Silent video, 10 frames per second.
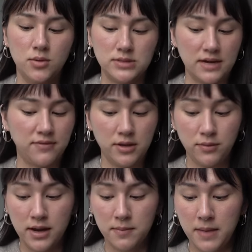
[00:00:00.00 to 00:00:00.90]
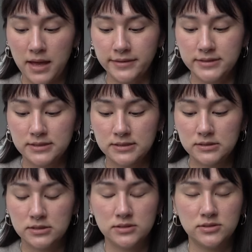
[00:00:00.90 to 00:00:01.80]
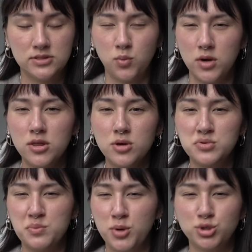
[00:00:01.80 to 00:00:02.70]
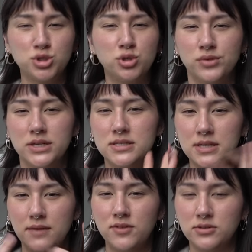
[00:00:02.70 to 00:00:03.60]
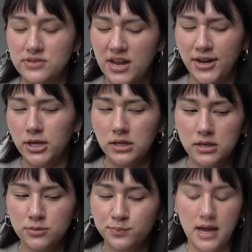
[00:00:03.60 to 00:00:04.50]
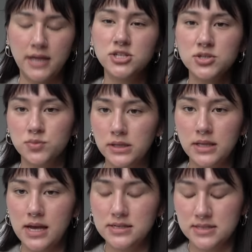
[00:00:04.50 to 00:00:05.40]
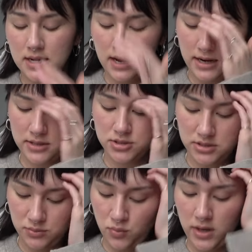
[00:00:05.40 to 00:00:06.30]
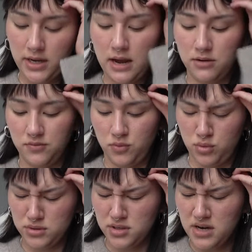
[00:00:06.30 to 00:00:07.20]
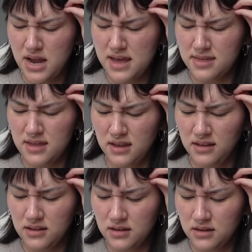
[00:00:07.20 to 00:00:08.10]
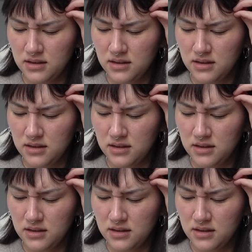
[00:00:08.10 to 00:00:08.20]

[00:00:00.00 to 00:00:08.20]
Would definitely recommend. It's one of those emotional reads that feels kind of good. I just realized that I actually went out of order, I think.